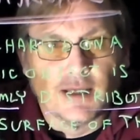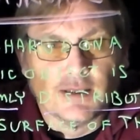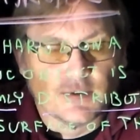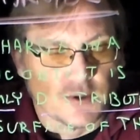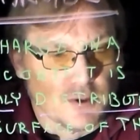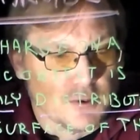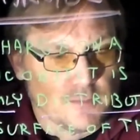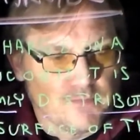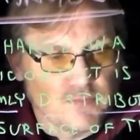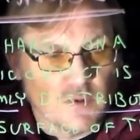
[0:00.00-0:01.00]

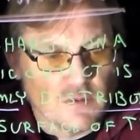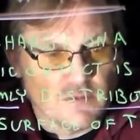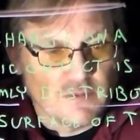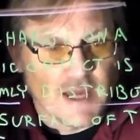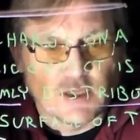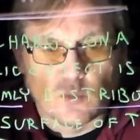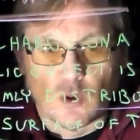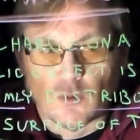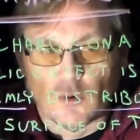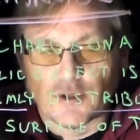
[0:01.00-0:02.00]
so that's
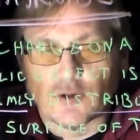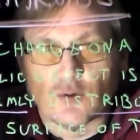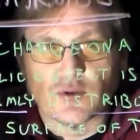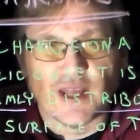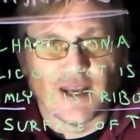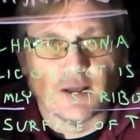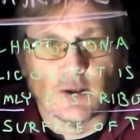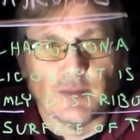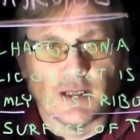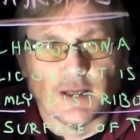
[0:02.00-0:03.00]
where we're going to use that a
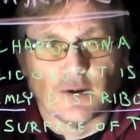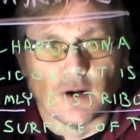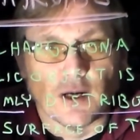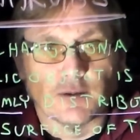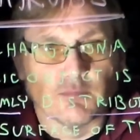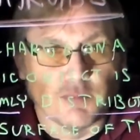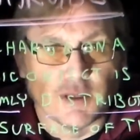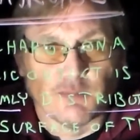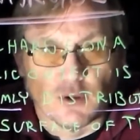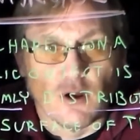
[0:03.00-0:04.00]
little bit later on,
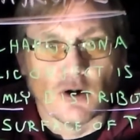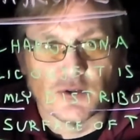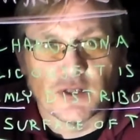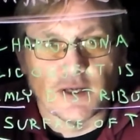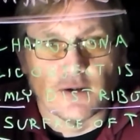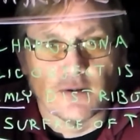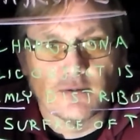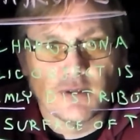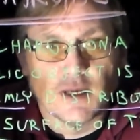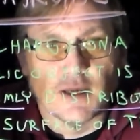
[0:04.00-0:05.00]
but it belongs here
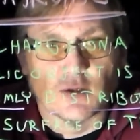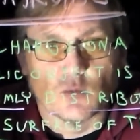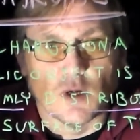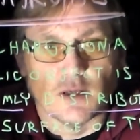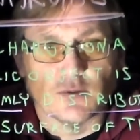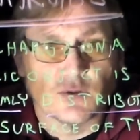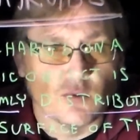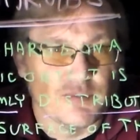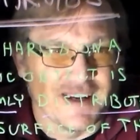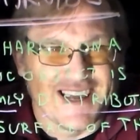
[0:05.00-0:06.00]
as well. So
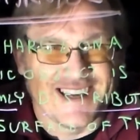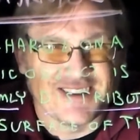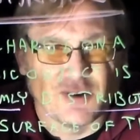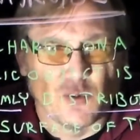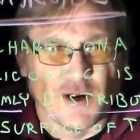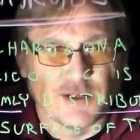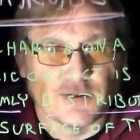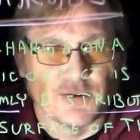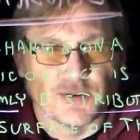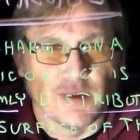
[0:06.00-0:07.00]
we might ask a
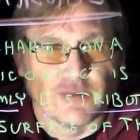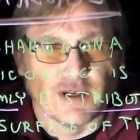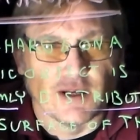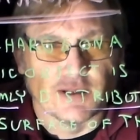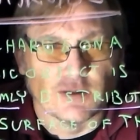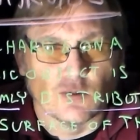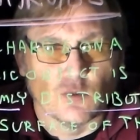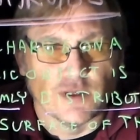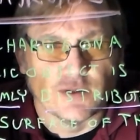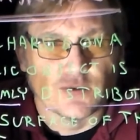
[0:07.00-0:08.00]
question or something on a
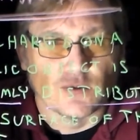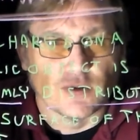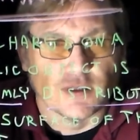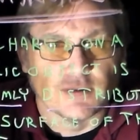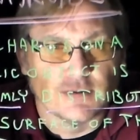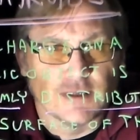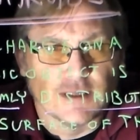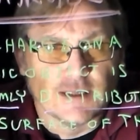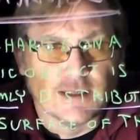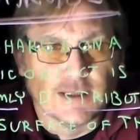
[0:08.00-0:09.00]
quiz or
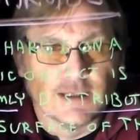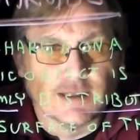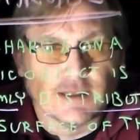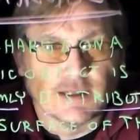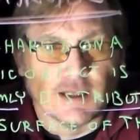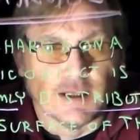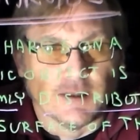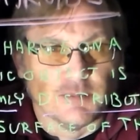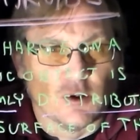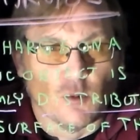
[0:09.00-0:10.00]

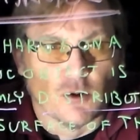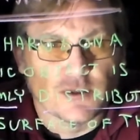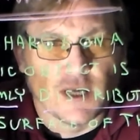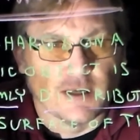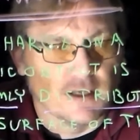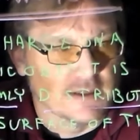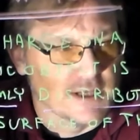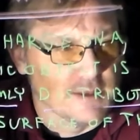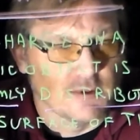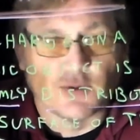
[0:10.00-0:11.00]
a homework
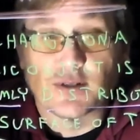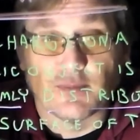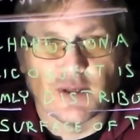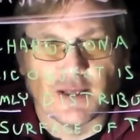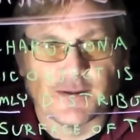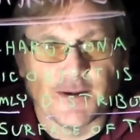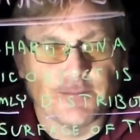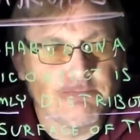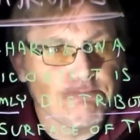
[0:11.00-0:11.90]
assignment or something like that.